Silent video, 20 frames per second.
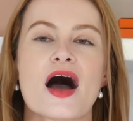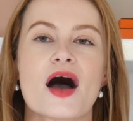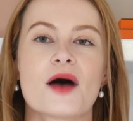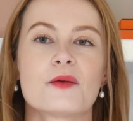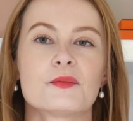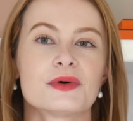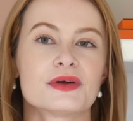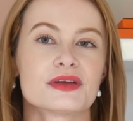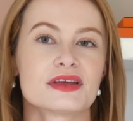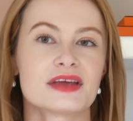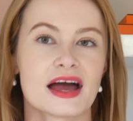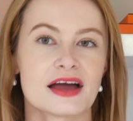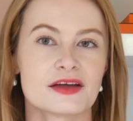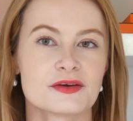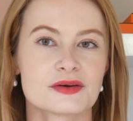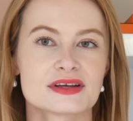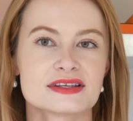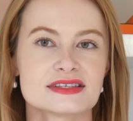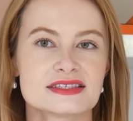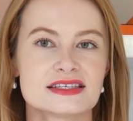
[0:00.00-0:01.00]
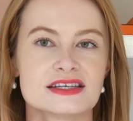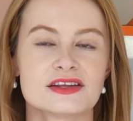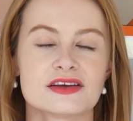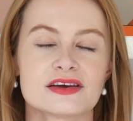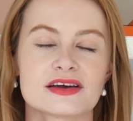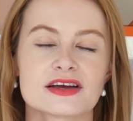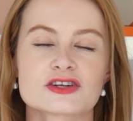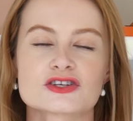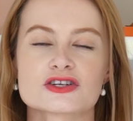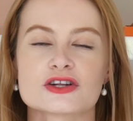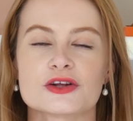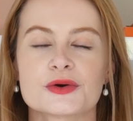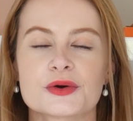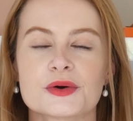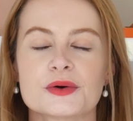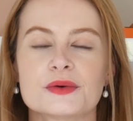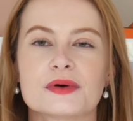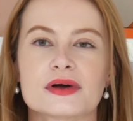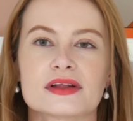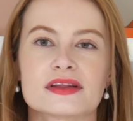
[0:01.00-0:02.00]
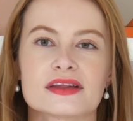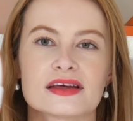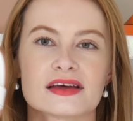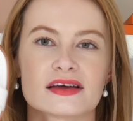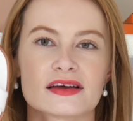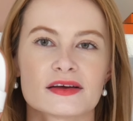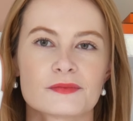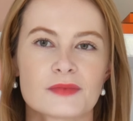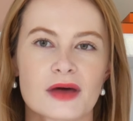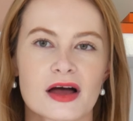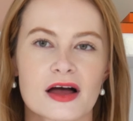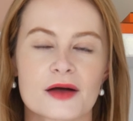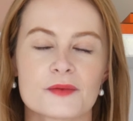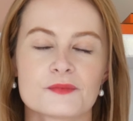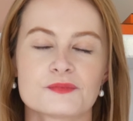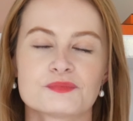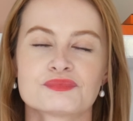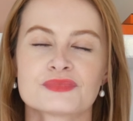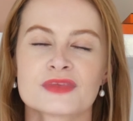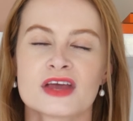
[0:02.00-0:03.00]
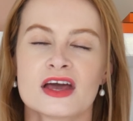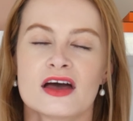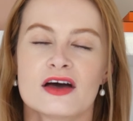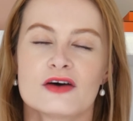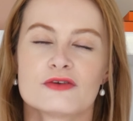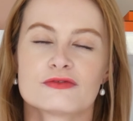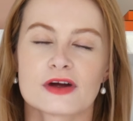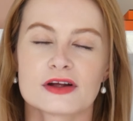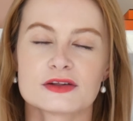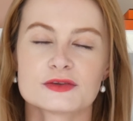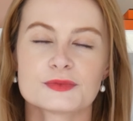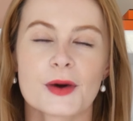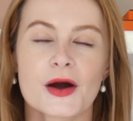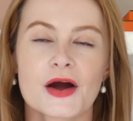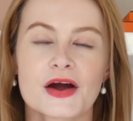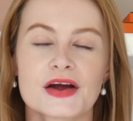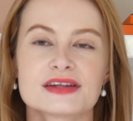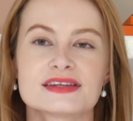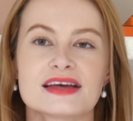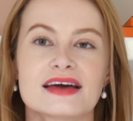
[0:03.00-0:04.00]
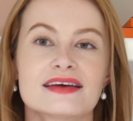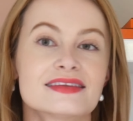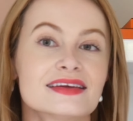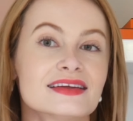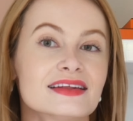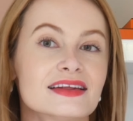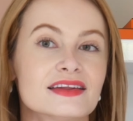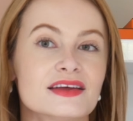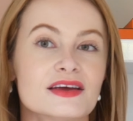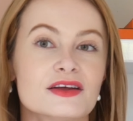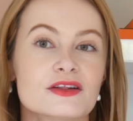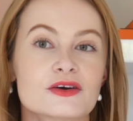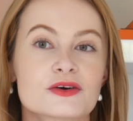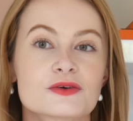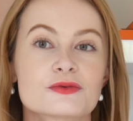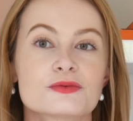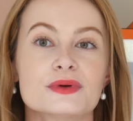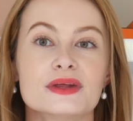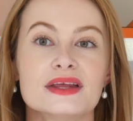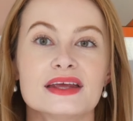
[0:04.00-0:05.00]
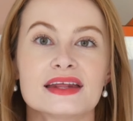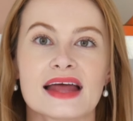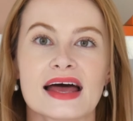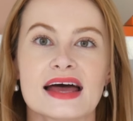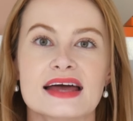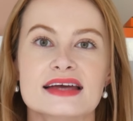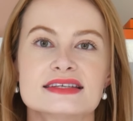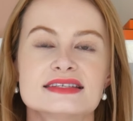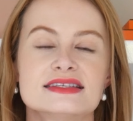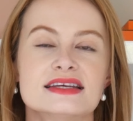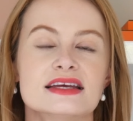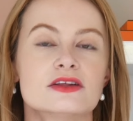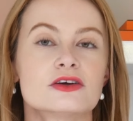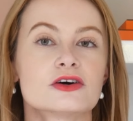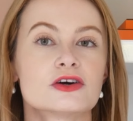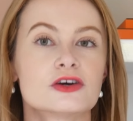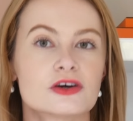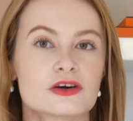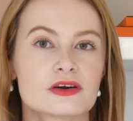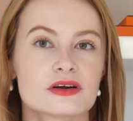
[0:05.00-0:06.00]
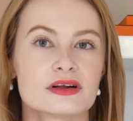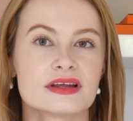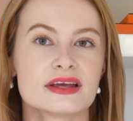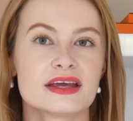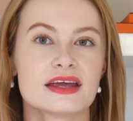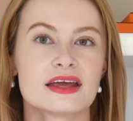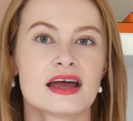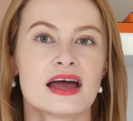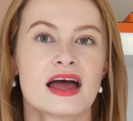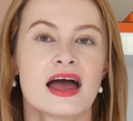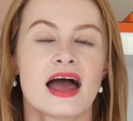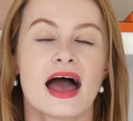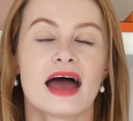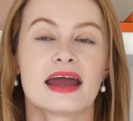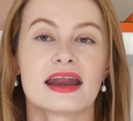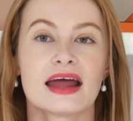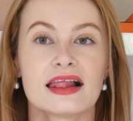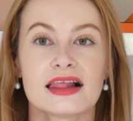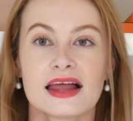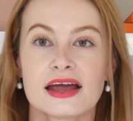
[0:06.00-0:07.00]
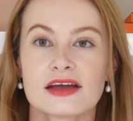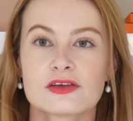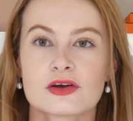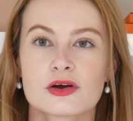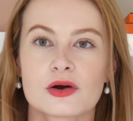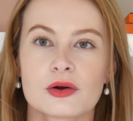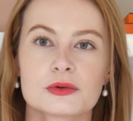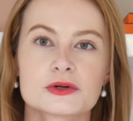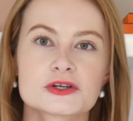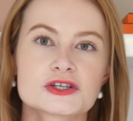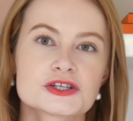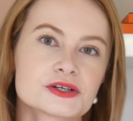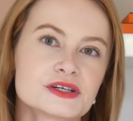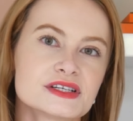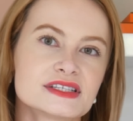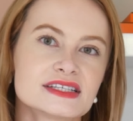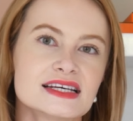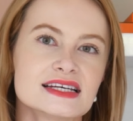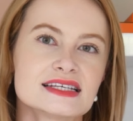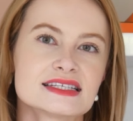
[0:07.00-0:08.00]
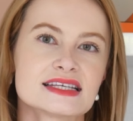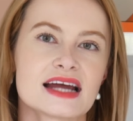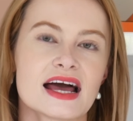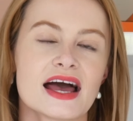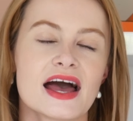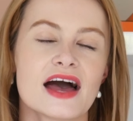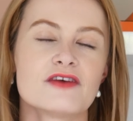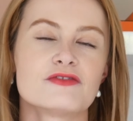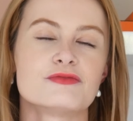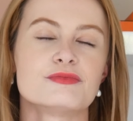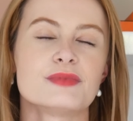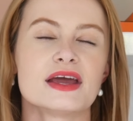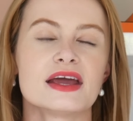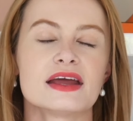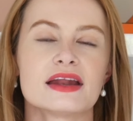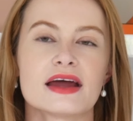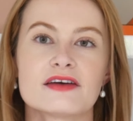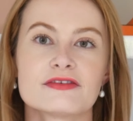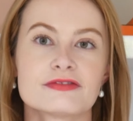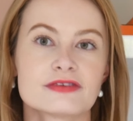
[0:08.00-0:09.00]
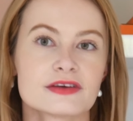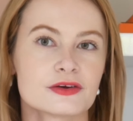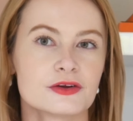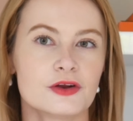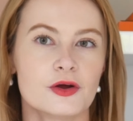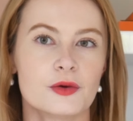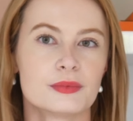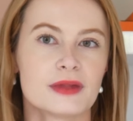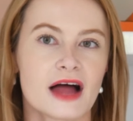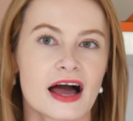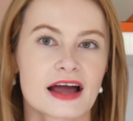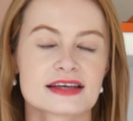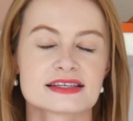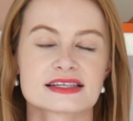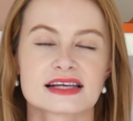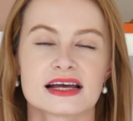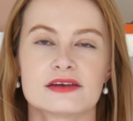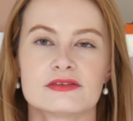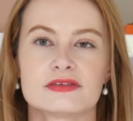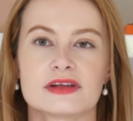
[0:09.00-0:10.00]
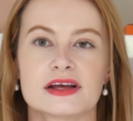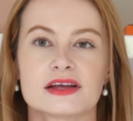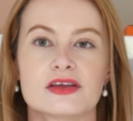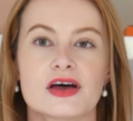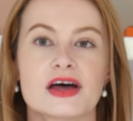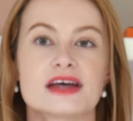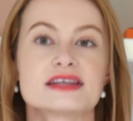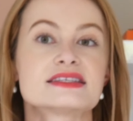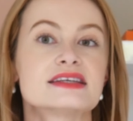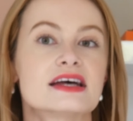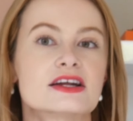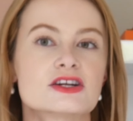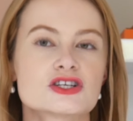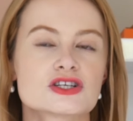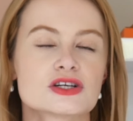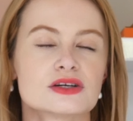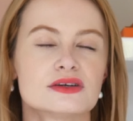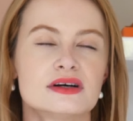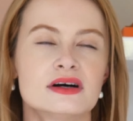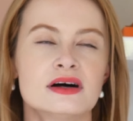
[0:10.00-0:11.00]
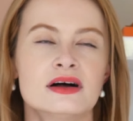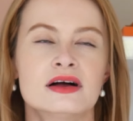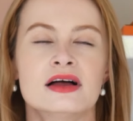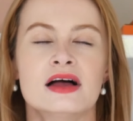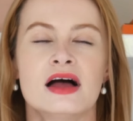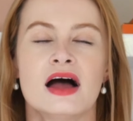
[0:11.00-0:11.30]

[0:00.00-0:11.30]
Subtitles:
But yeah, you can see the H logo on the front part. I think that they look really nice. They look girly, and I like the color choices that I have made. I feel, you know, black is kind of like the essential.